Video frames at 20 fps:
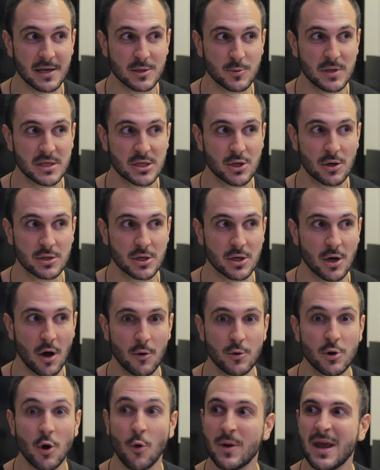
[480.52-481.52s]
is we start to
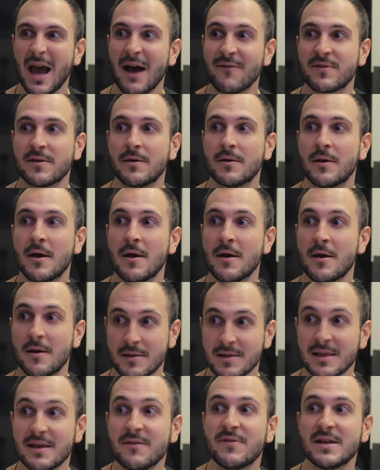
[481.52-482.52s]
go, no, we have to
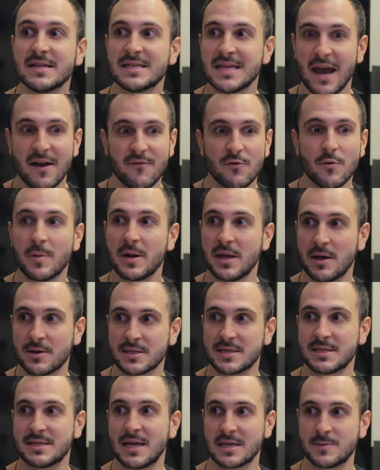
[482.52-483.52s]
live into everybody
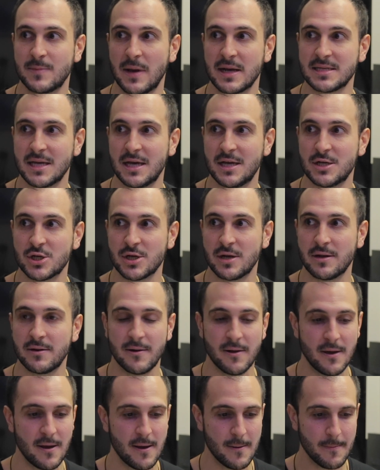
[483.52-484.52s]
else's expectation.
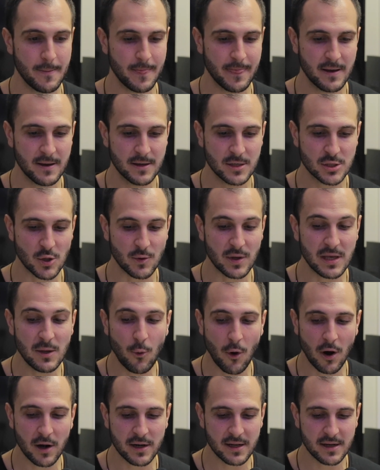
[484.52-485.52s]
So he
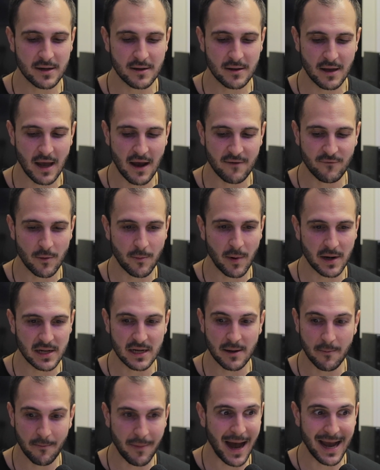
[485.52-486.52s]
wanted everybody
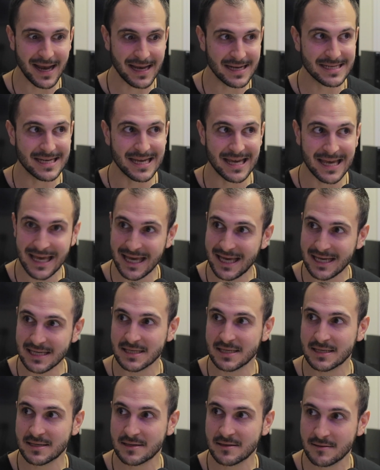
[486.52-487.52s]
to buy into
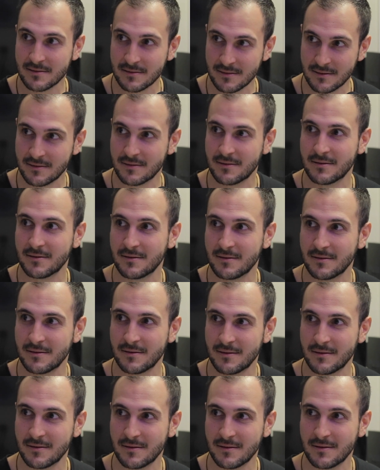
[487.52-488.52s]
his
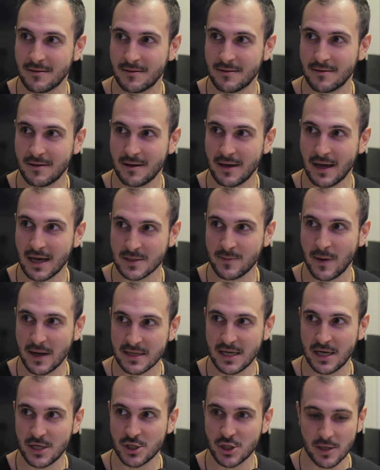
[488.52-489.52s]

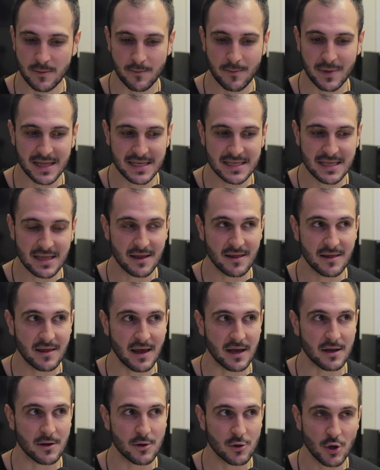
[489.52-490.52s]
expectation. But this is the
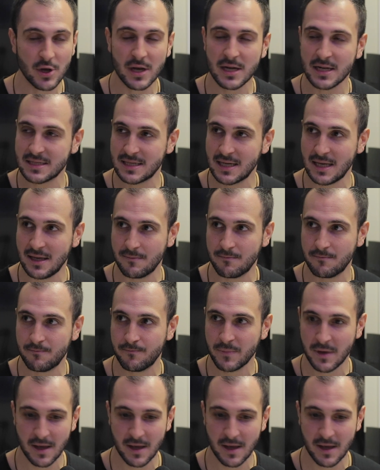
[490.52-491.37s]
thing. Look at a team.